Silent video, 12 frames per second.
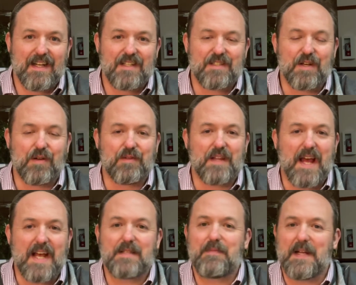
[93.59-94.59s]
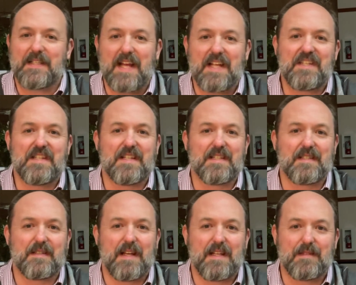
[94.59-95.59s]
So the expectation
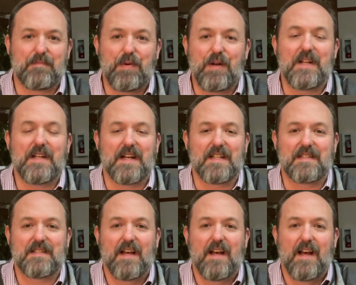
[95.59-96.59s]
is put in us